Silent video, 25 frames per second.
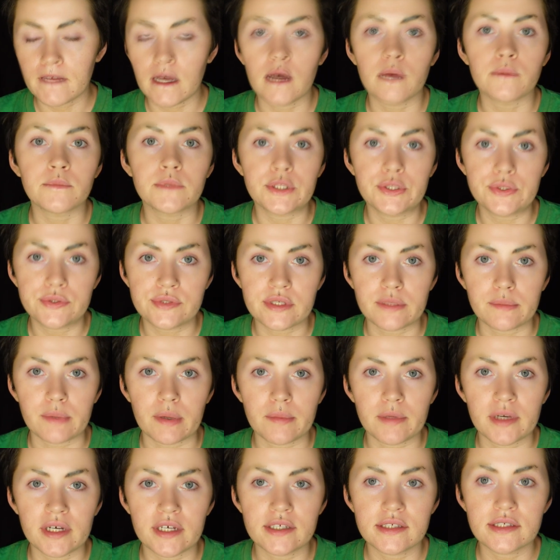I'm losing
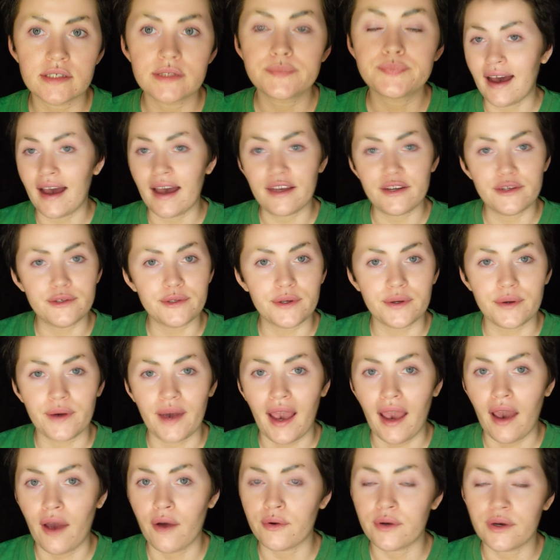my mind. I don't know
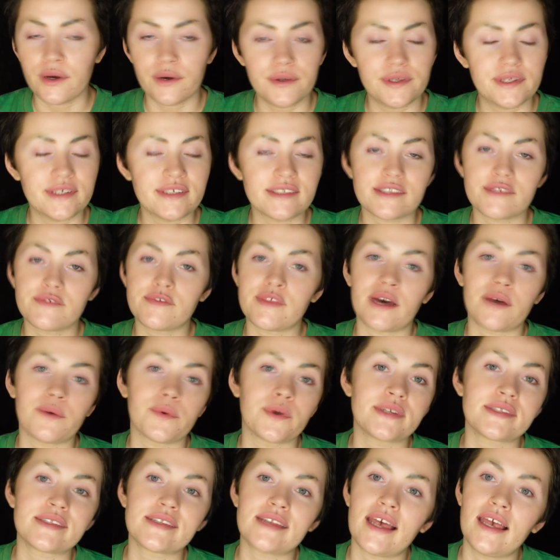how cohesive that
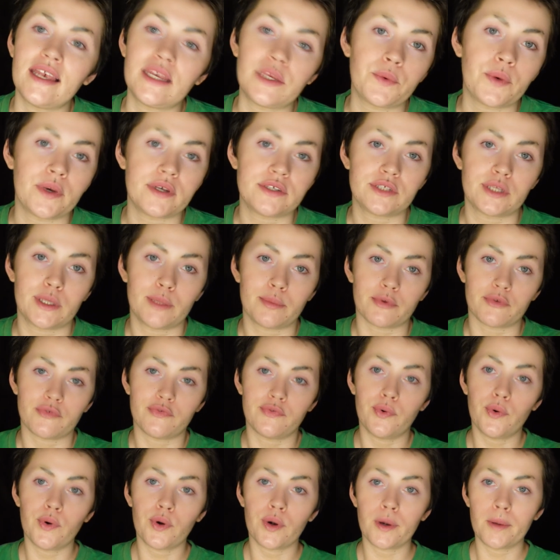was in any way, shape, or
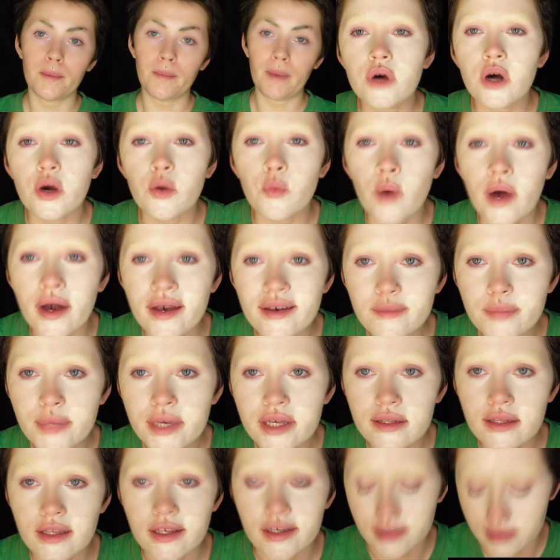form. Why am
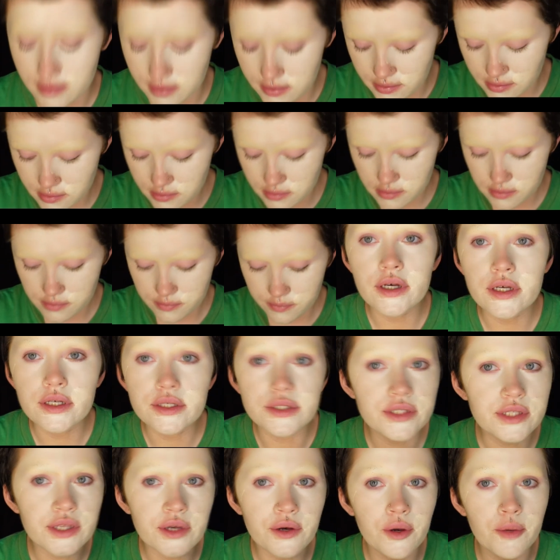I like this?
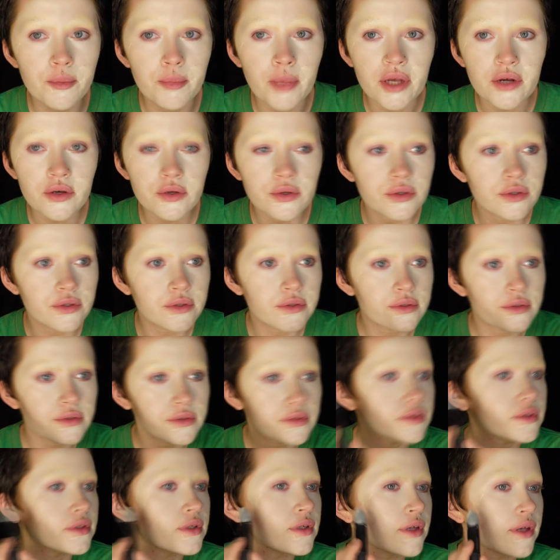Is there a
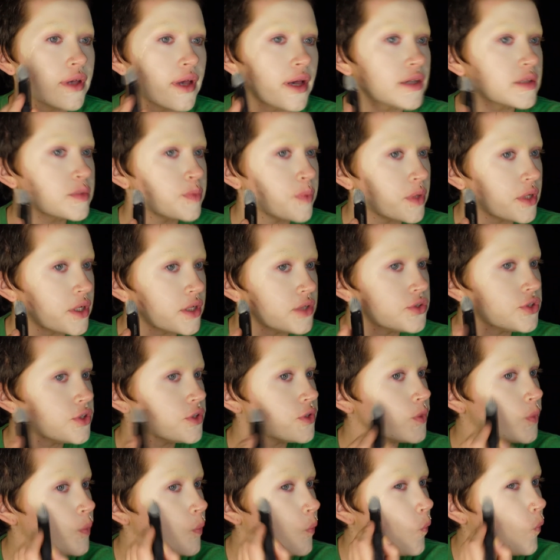medical
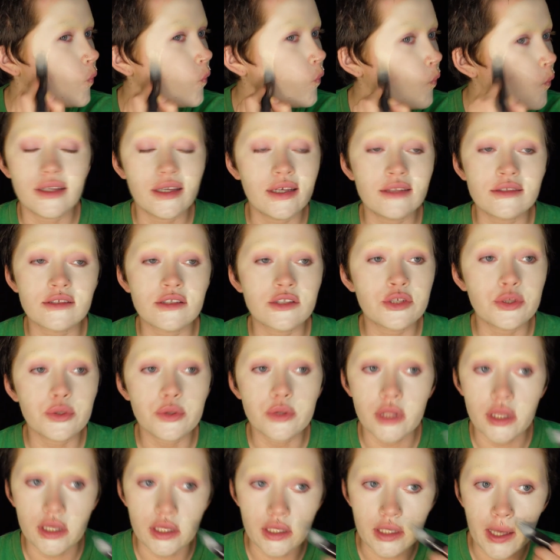explanation? It's
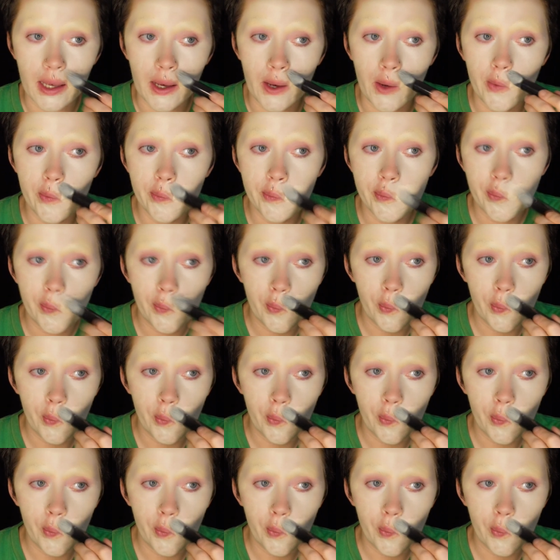too late now.